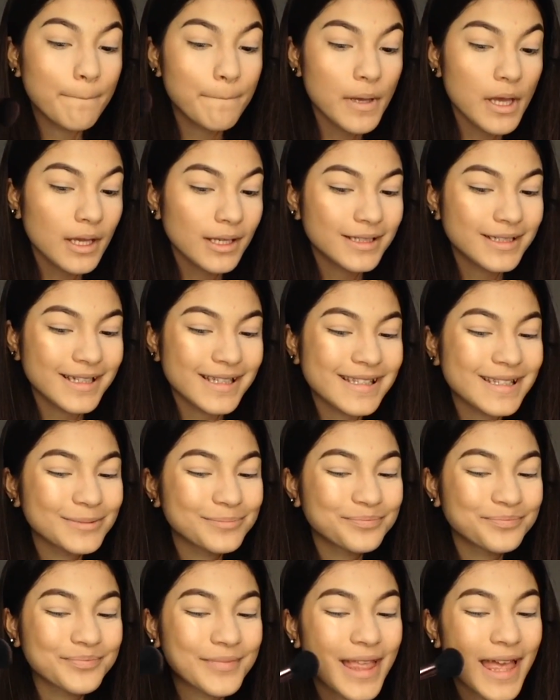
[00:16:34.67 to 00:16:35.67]
But just
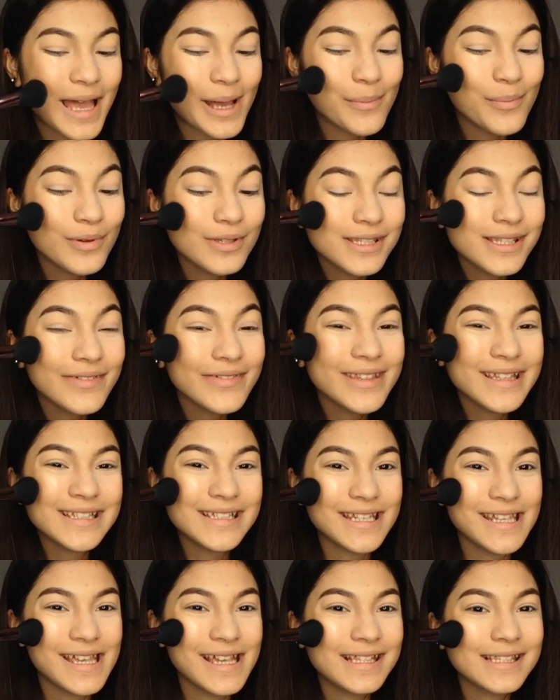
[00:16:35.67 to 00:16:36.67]
apples of the
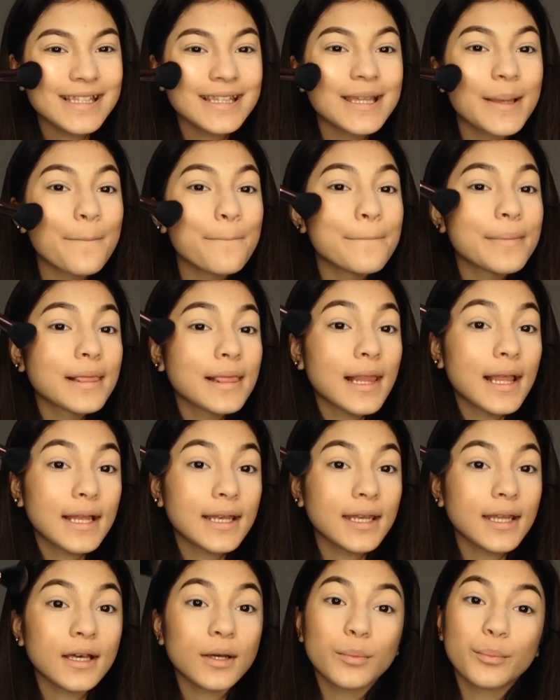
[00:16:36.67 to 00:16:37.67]
cheeks and then
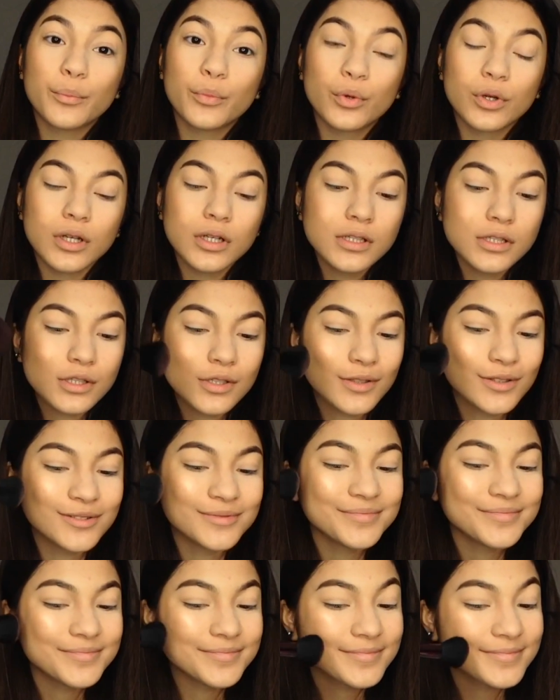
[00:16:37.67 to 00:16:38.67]
blend upwards. So